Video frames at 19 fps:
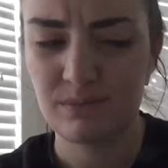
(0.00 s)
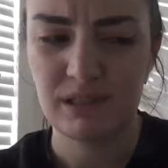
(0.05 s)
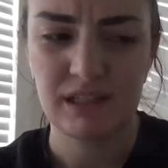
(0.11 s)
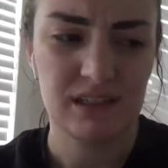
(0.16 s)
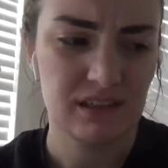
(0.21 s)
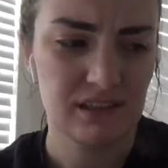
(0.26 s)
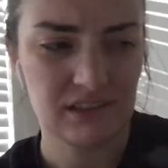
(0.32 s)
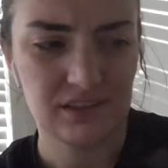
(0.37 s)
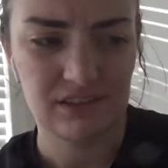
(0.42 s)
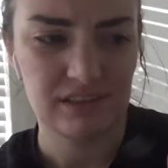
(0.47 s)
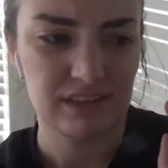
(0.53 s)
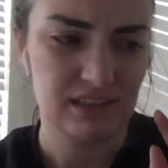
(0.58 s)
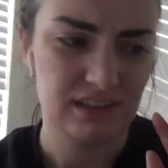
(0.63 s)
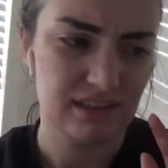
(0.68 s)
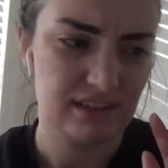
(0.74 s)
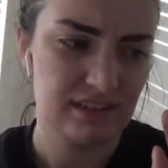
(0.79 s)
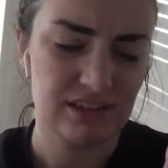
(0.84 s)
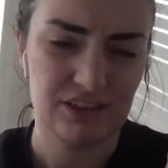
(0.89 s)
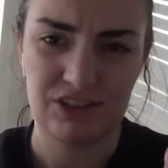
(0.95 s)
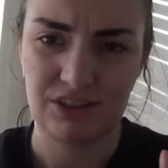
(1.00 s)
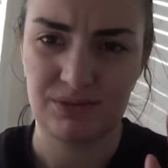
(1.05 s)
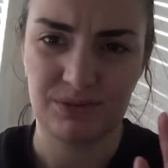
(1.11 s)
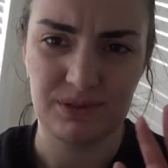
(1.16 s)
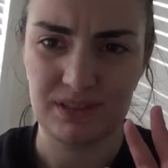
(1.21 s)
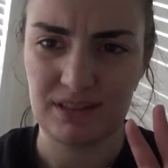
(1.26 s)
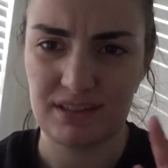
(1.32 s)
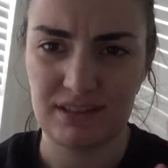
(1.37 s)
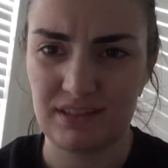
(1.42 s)
be clear, the decision
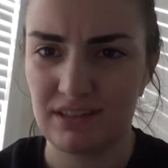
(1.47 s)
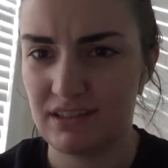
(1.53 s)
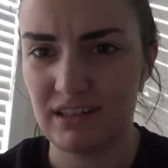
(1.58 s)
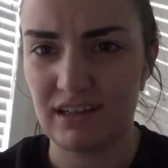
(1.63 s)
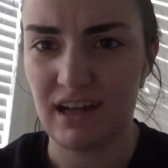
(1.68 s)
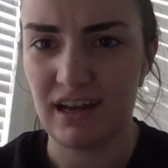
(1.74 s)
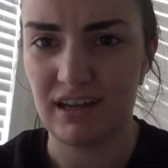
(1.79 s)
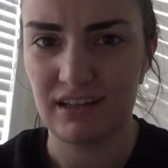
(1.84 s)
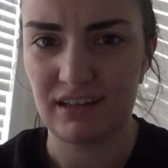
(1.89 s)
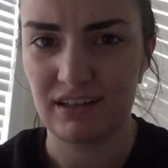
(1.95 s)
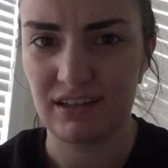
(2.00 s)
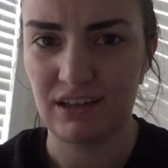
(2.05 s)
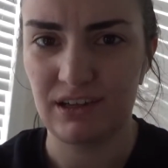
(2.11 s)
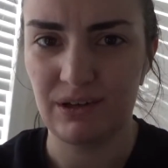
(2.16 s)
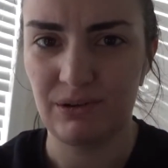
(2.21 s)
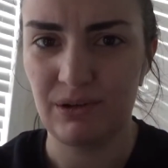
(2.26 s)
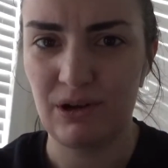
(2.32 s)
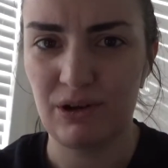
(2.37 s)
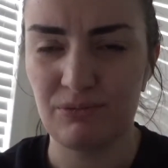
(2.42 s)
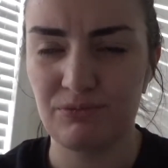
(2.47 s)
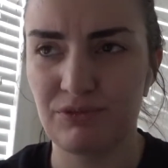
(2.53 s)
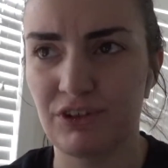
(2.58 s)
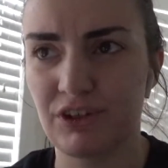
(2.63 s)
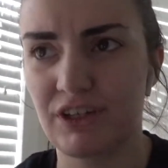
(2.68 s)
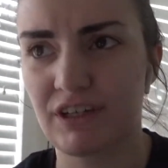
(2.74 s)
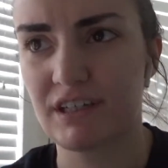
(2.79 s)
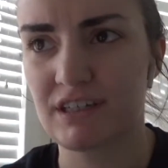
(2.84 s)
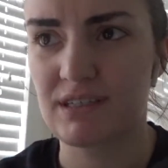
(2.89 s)
was to not go home
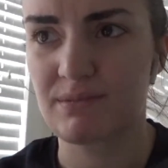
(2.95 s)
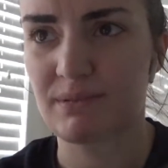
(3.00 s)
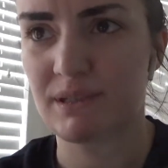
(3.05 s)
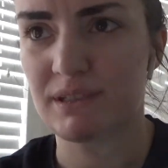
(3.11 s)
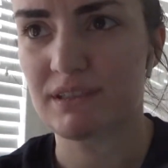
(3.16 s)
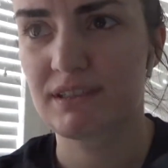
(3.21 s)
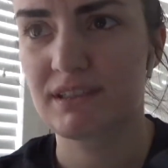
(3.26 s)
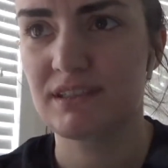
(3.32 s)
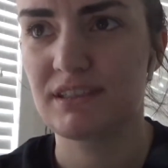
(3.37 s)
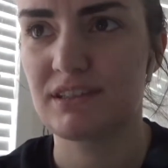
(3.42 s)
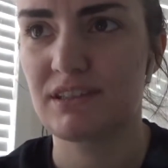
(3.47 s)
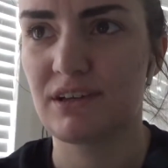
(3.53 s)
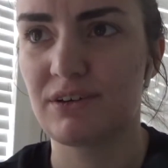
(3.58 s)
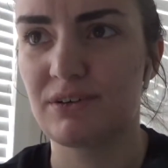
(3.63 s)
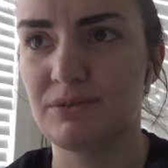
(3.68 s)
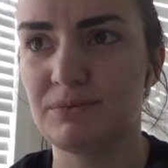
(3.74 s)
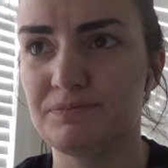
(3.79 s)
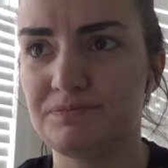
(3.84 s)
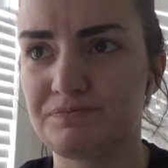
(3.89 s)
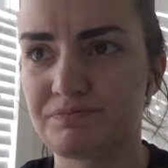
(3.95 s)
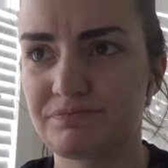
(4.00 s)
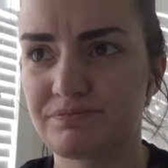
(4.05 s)
for Christmas, so